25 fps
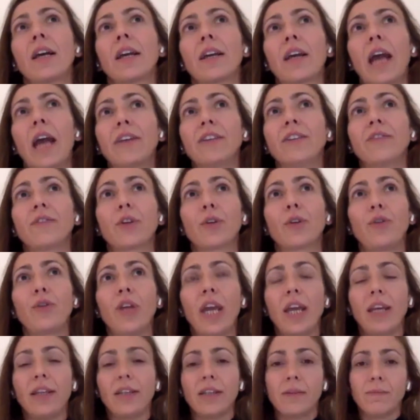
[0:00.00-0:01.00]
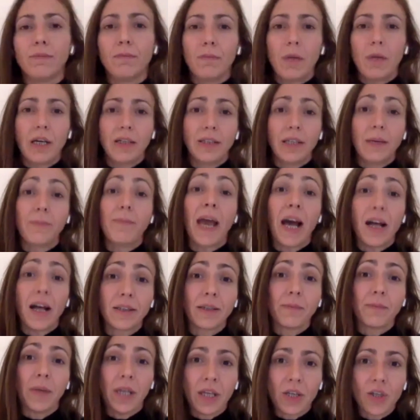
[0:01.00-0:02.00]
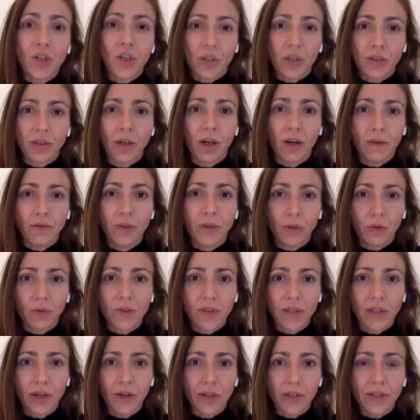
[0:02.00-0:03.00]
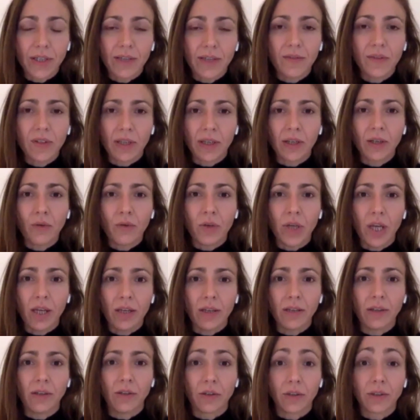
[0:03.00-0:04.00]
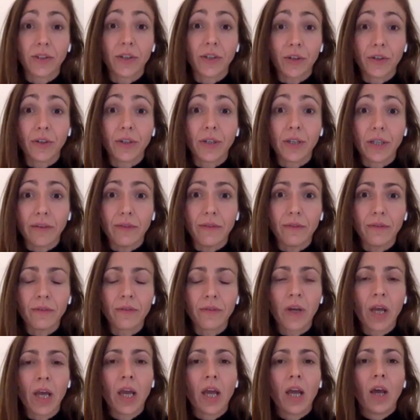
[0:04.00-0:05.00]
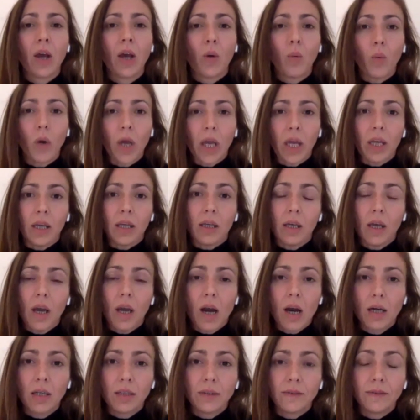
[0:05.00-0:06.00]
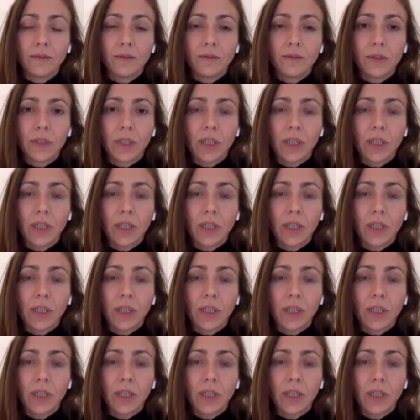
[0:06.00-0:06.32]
kind of create an amalgamation of those narratives and create an alternative way of